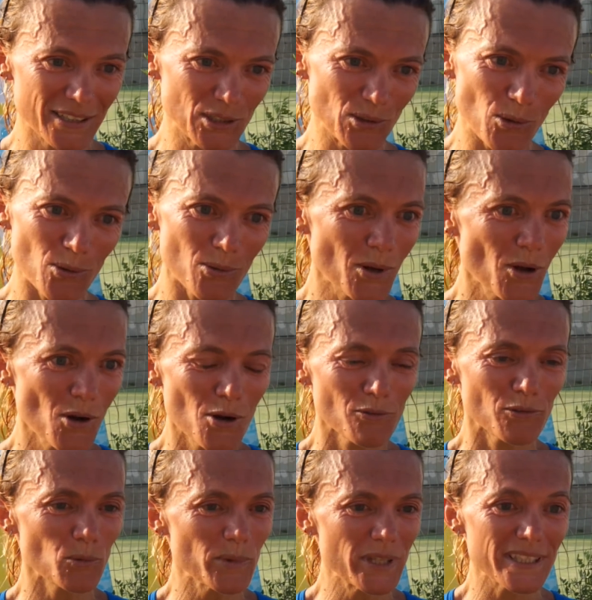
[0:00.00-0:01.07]
So
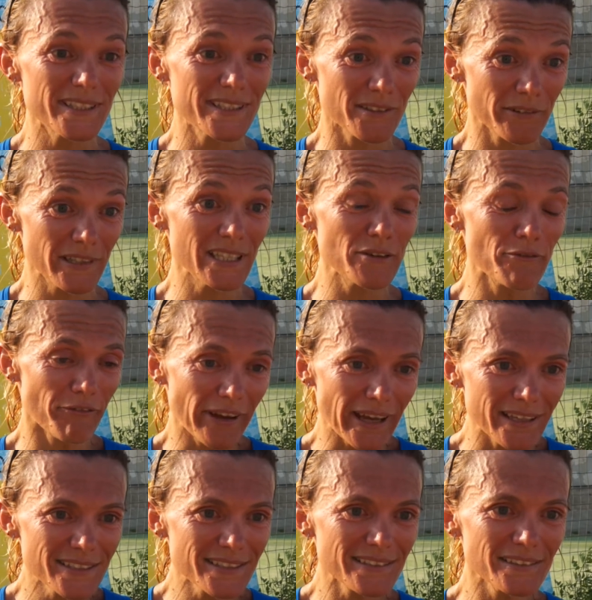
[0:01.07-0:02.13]
for me it's really
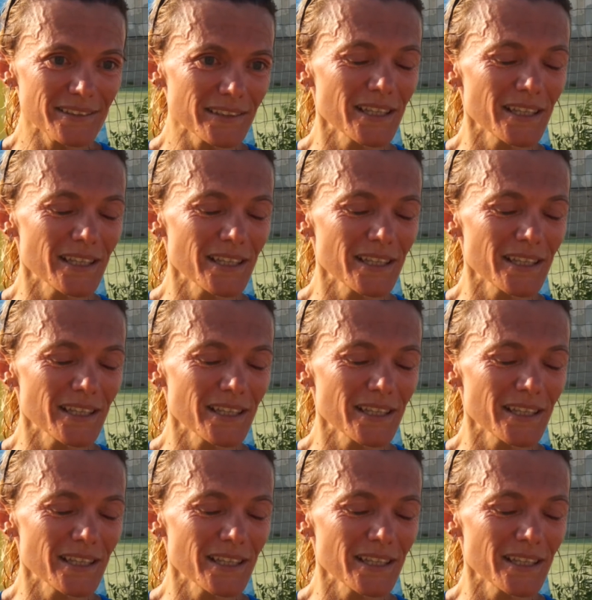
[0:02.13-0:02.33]
fast